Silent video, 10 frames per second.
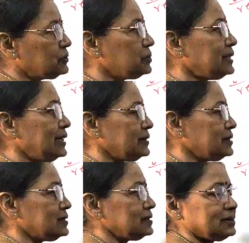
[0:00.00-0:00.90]
So
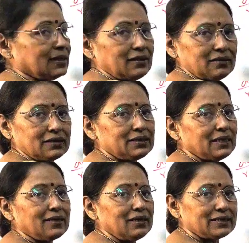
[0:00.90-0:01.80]
this is the
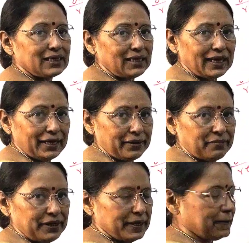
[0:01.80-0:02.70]
sickle cell
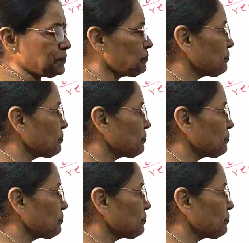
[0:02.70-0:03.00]
anemia.